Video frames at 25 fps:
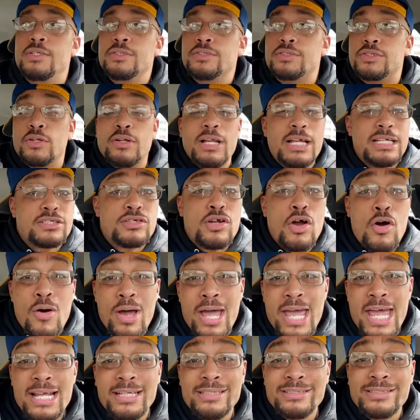So let's go
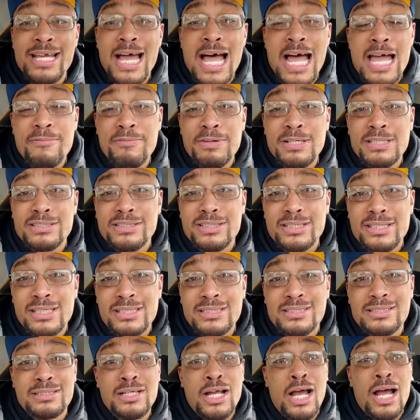ahead and dive into
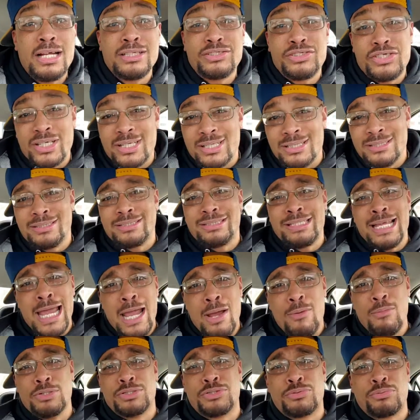this uh, chicken
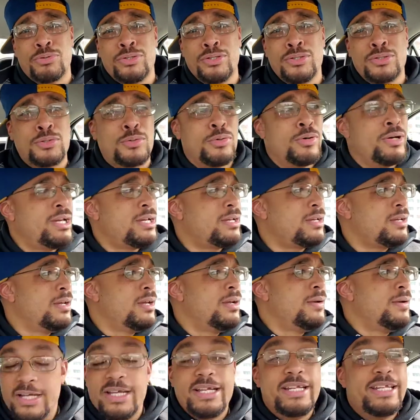sandwich real quick.
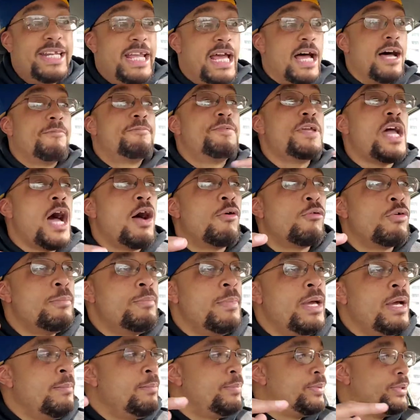Now, if y'all
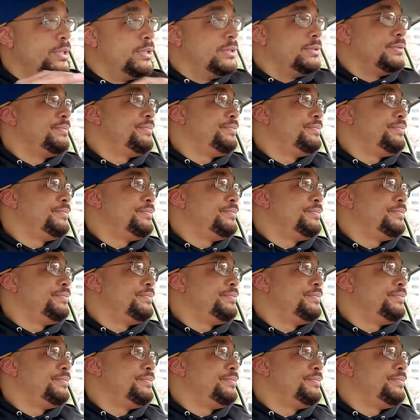remember,